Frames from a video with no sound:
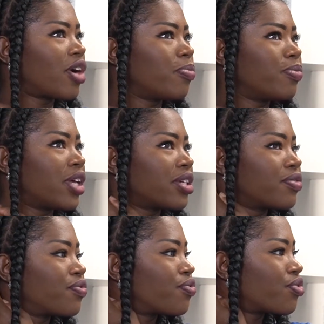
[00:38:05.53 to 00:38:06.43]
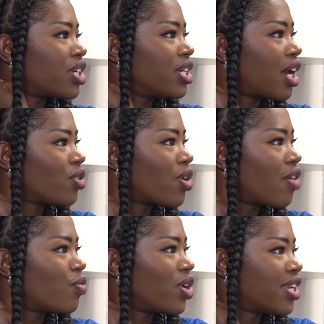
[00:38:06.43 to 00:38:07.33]
I'm like free. I don't
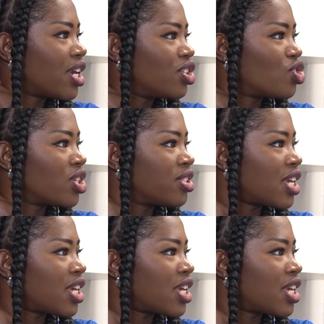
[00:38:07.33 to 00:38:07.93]
have one agent.